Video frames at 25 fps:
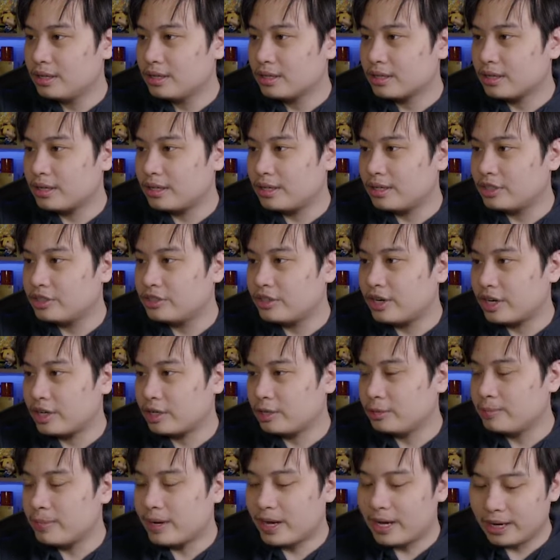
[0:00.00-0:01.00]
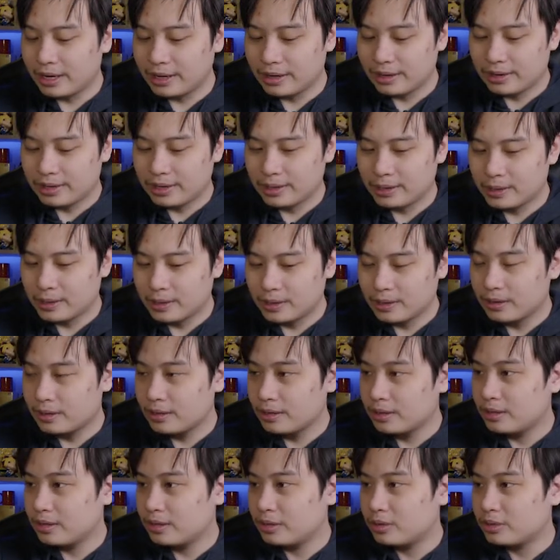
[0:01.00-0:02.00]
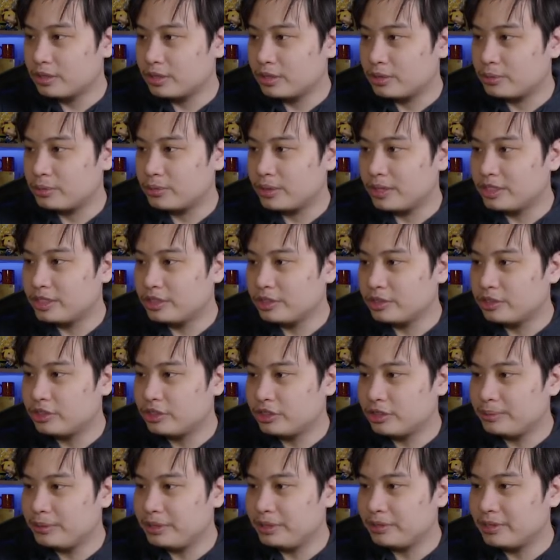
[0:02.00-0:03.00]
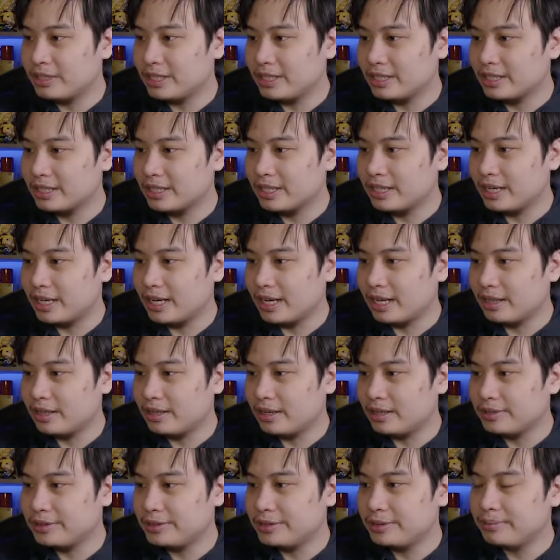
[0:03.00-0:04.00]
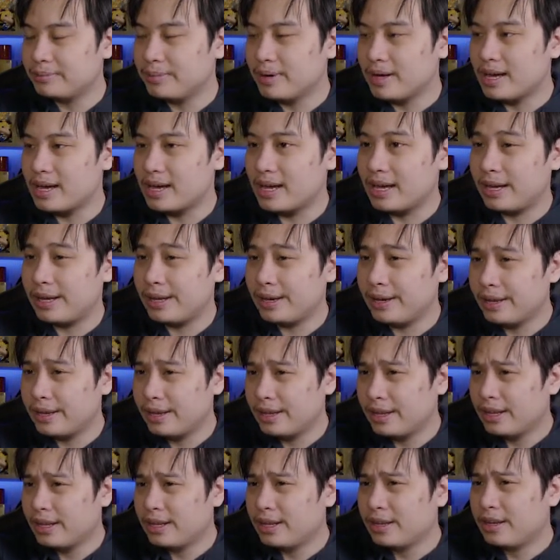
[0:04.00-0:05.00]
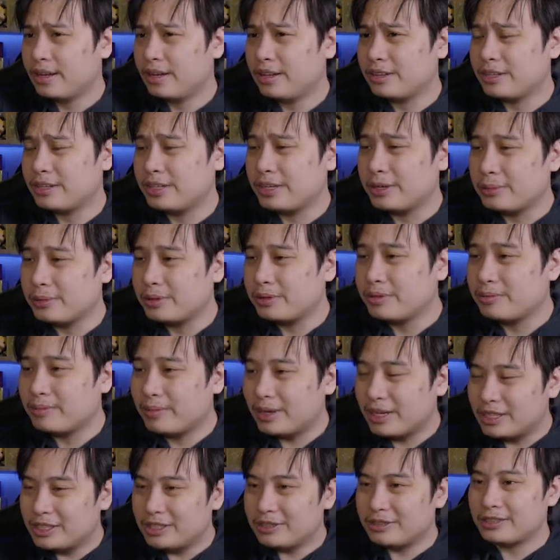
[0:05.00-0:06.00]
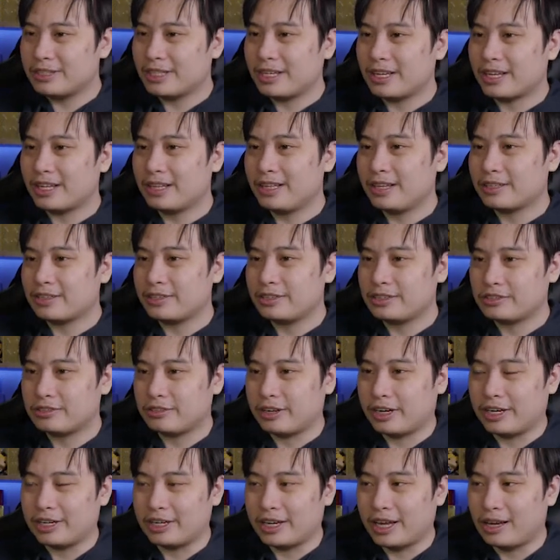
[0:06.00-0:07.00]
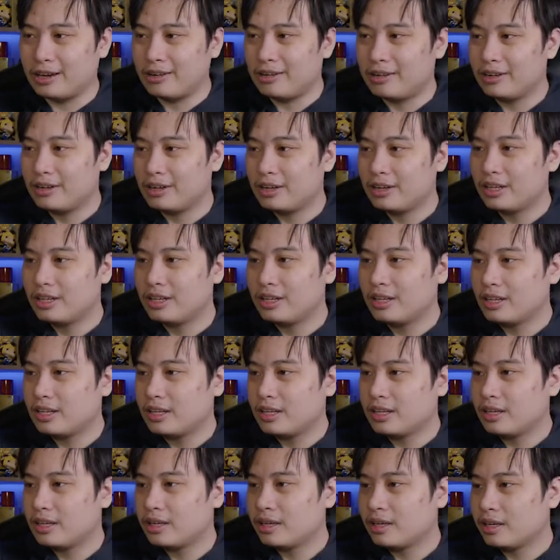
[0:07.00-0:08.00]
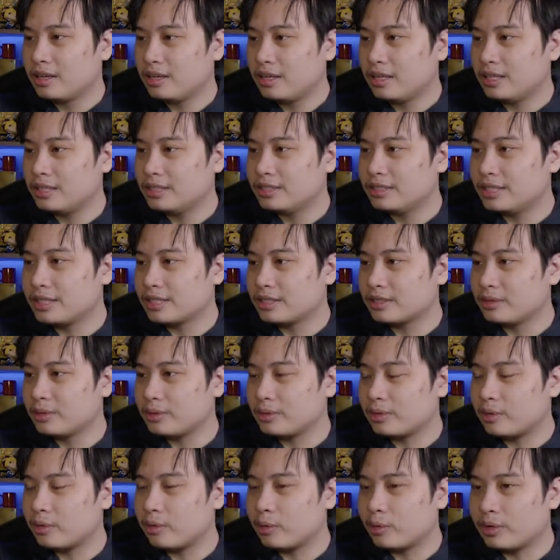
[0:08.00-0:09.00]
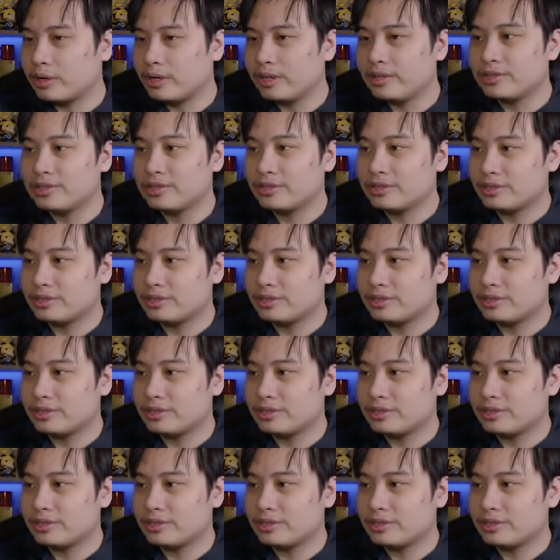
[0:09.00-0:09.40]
Got a Dracoback. Torrential Tribute yet again, not too bad. Although I wouldn't mind you inside a Collector's Rare now. Inzektor Hornet.